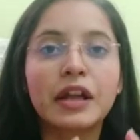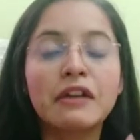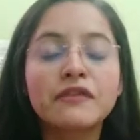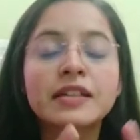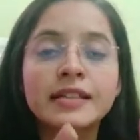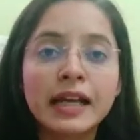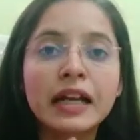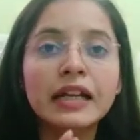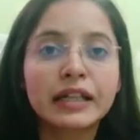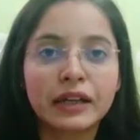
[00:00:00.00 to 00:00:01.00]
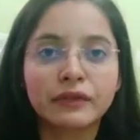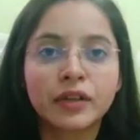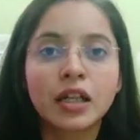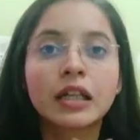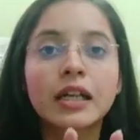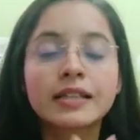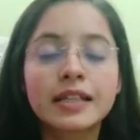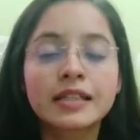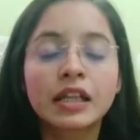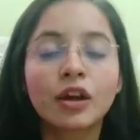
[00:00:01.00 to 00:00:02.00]
if a single gift
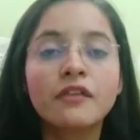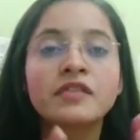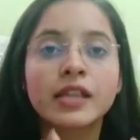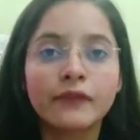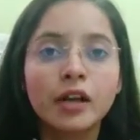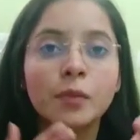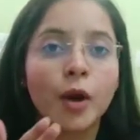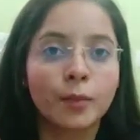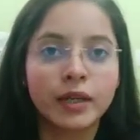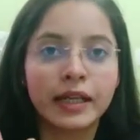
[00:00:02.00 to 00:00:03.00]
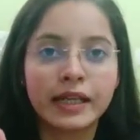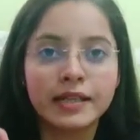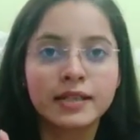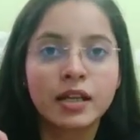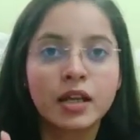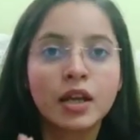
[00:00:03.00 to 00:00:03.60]
consisting of several properties,